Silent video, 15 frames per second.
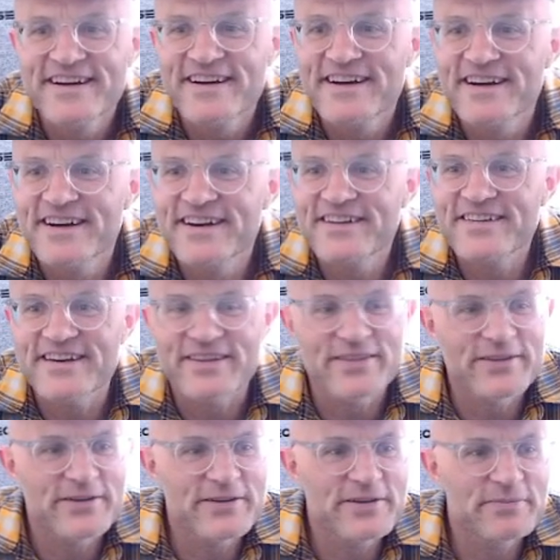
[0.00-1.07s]
All right.
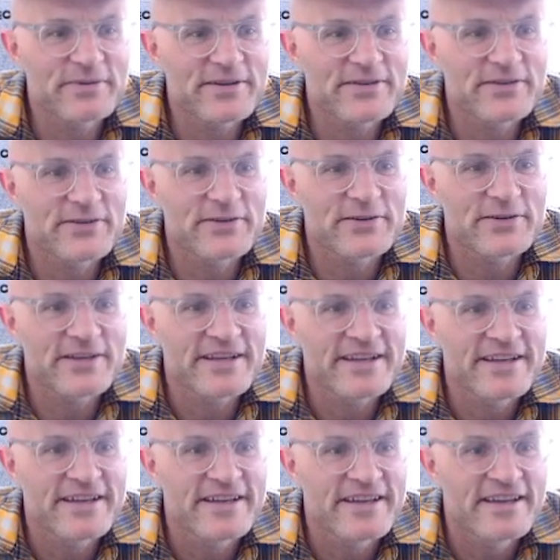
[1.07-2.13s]
30 plus 30.
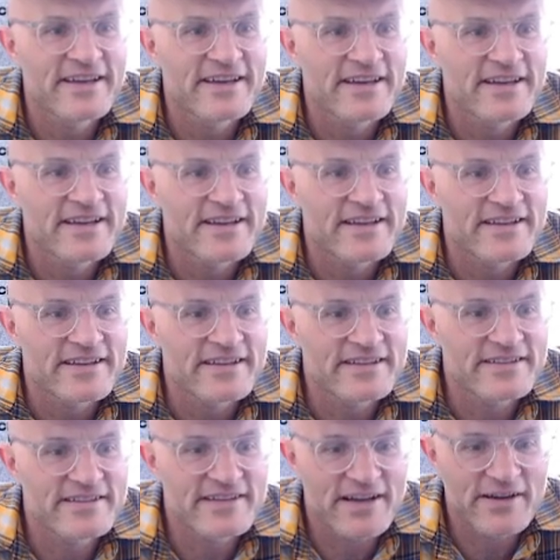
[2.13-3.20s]
This
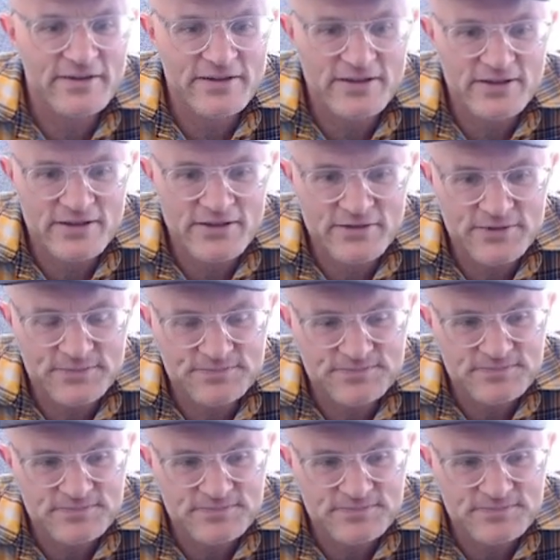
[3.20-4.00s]
is how it looks.